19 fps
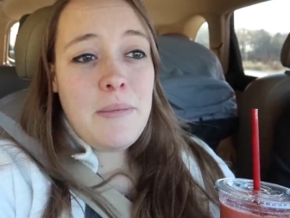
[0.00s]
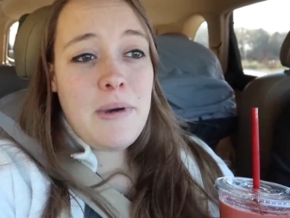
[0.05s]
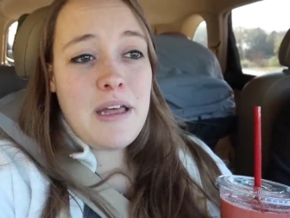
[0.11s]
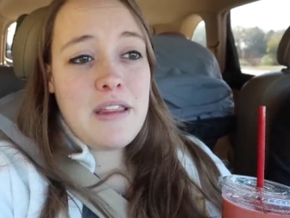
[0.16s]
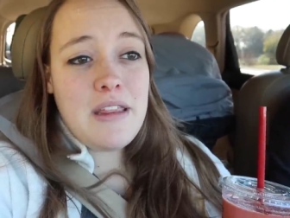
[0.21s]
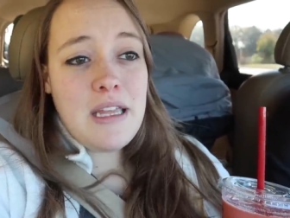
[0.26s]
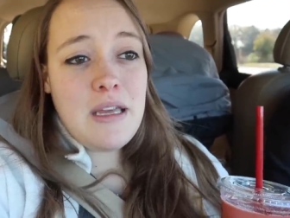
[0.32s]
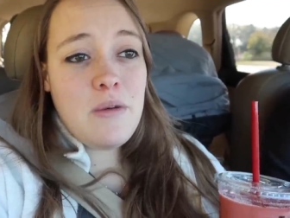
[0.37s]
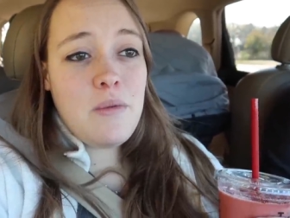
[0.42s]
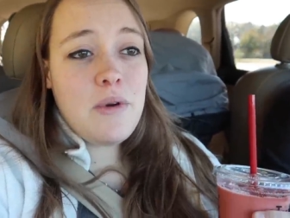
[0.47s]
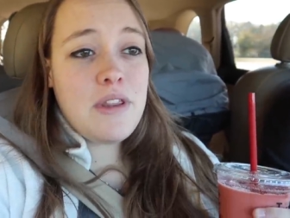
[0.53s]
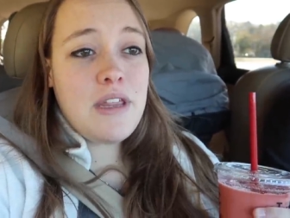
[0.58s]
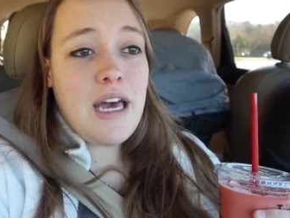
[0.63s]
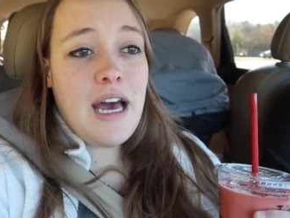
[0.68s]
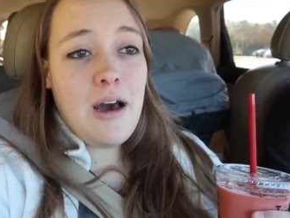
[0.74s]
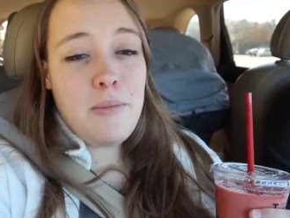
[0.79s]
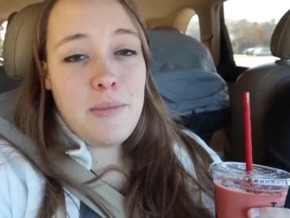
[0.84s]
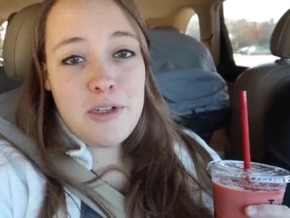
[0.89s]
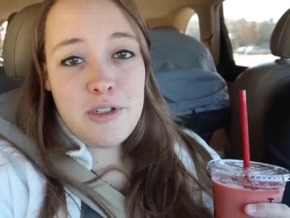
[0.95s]
I think with
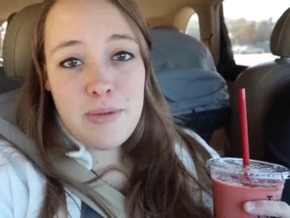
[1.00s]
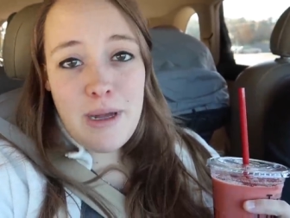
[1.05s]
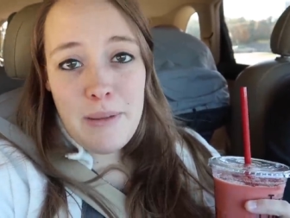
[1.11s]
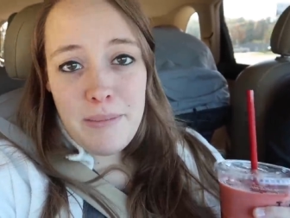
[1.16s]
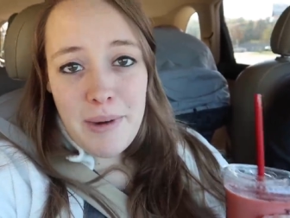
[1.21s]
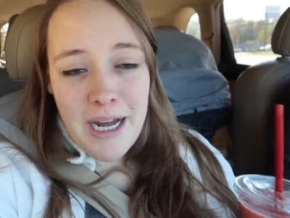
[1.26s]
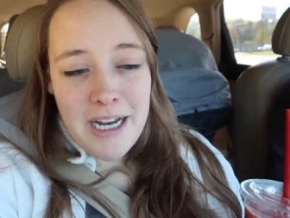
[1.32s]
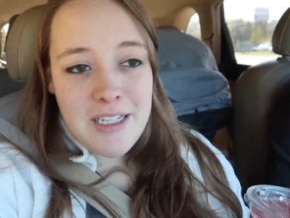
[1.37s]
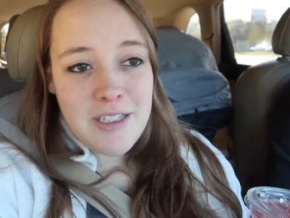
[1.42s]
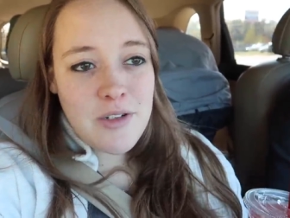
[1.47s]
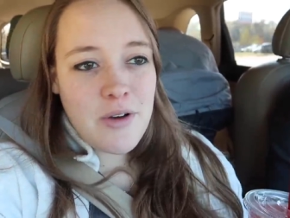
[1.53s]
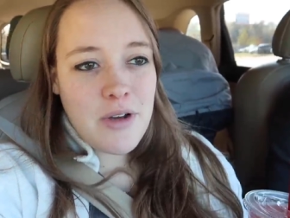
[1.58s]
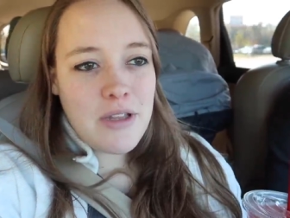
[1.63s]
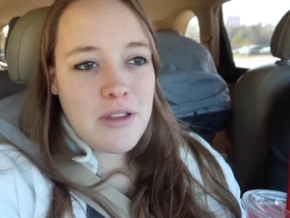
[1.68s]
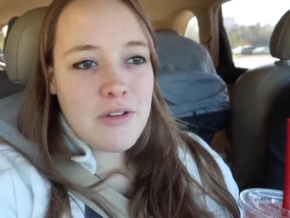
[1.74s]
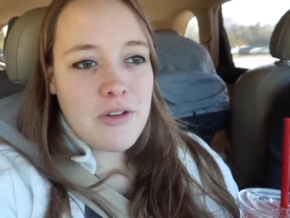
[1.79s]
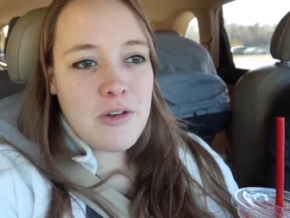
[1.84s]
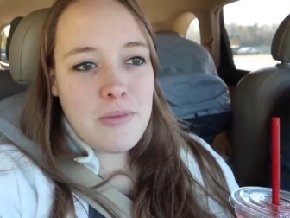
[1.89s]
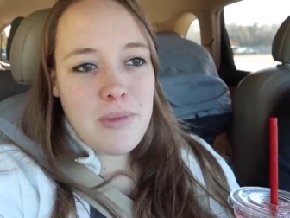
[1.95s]
how much my body's
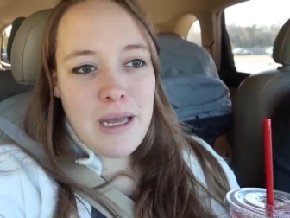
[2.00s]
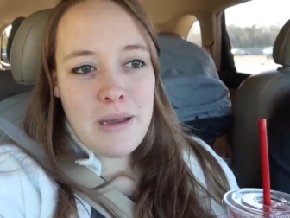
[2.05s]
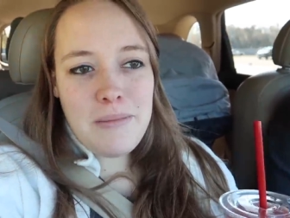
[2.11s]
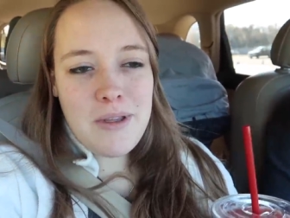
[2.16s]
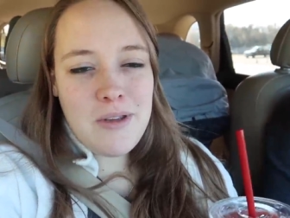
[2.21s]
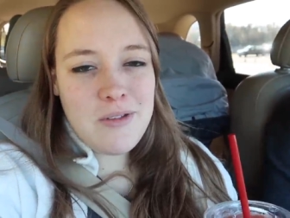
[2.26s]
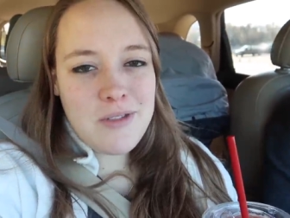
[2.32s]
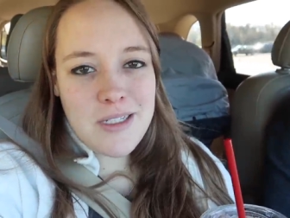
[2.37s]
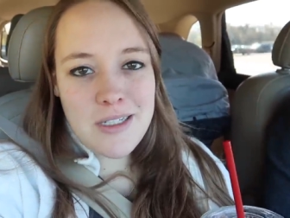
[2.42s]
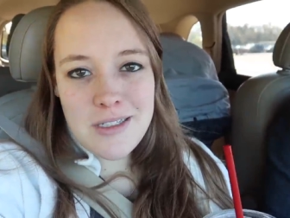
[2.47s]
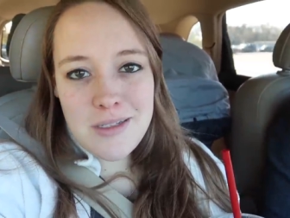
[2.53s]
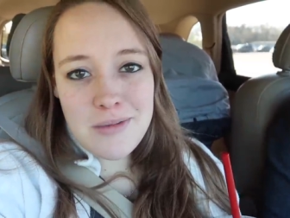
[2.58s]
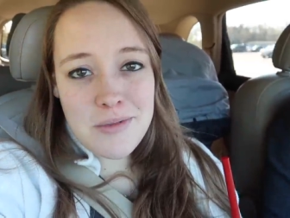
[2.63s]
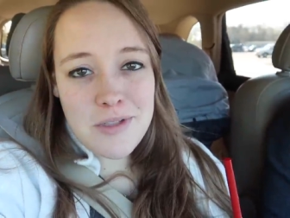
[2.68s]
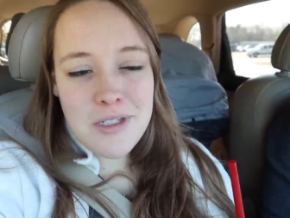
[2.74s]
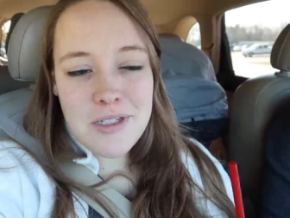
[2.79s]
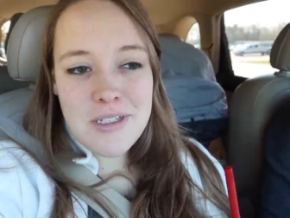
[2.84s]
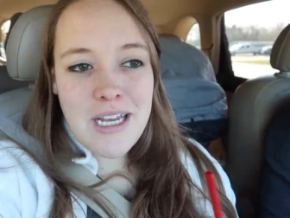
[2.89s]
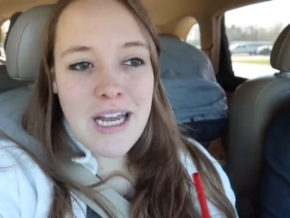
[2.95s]
going through, my immune
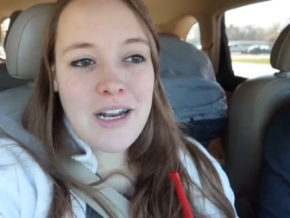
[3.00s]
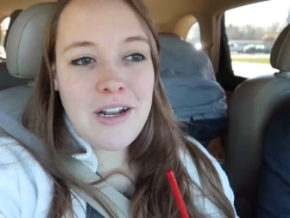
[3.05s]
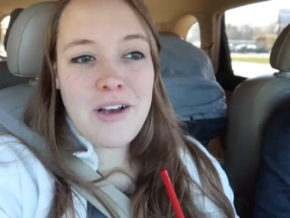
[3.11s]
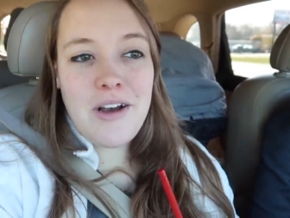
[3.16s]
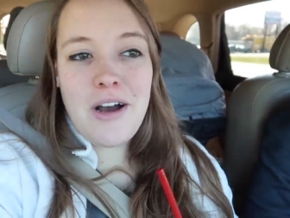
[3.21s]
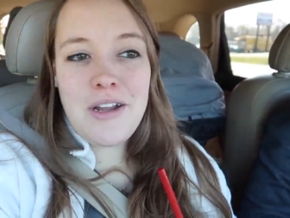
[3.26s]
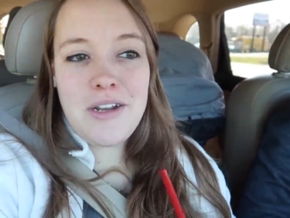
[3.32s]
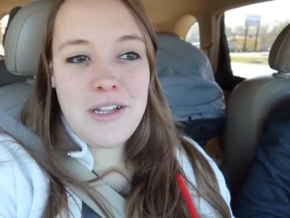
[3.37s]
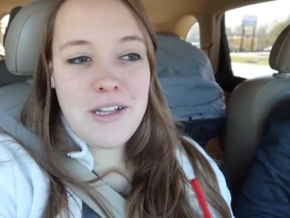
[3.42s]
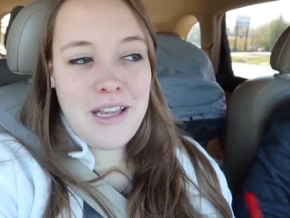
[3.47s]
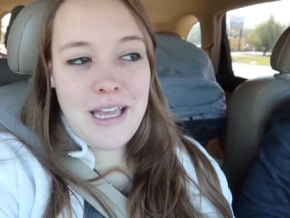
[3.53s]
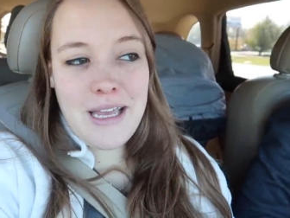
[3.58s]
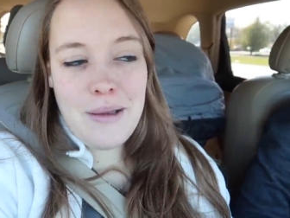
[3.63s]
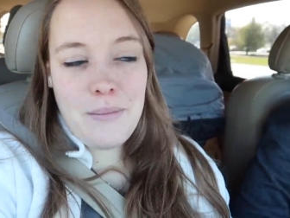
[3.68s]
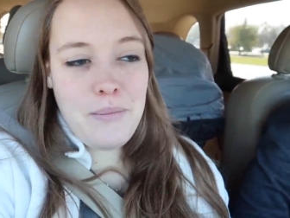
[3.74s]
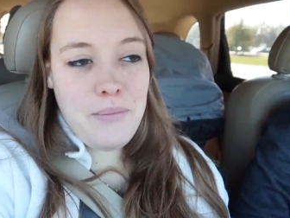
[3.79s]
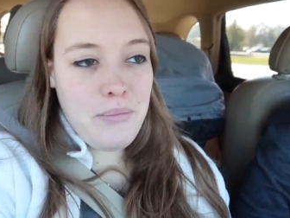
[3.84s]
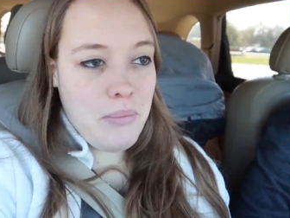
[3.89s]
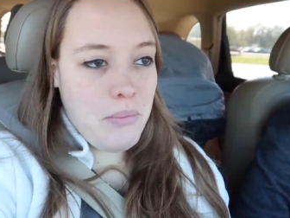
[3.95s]
system's just kind of gone to
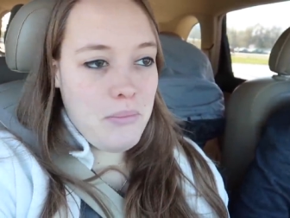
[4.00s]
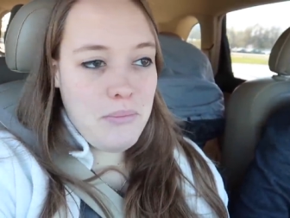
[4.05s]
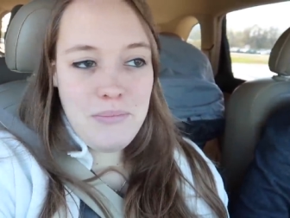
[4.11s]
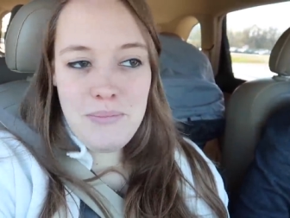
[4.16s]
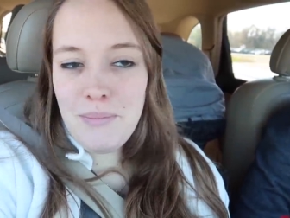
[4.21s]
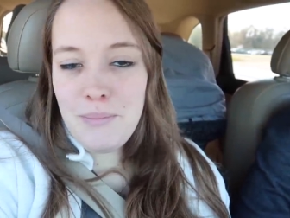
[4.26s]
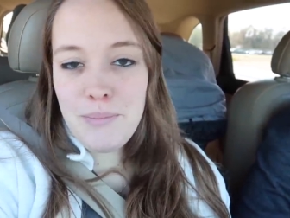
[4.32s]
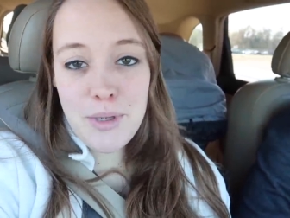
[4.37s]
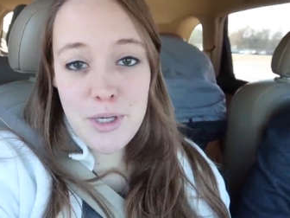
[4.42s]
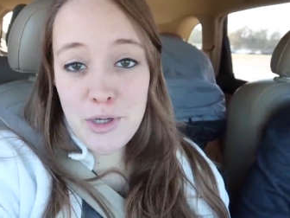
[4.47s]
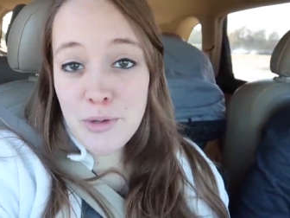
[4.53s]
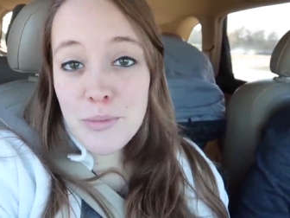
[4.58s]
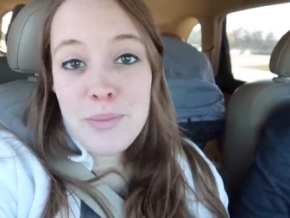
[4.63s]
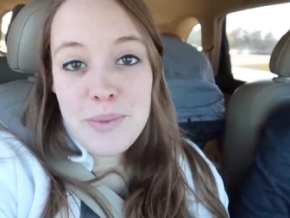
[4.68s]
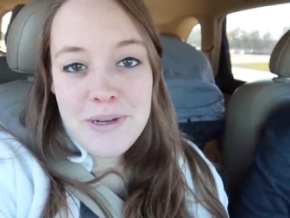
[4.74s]
like poop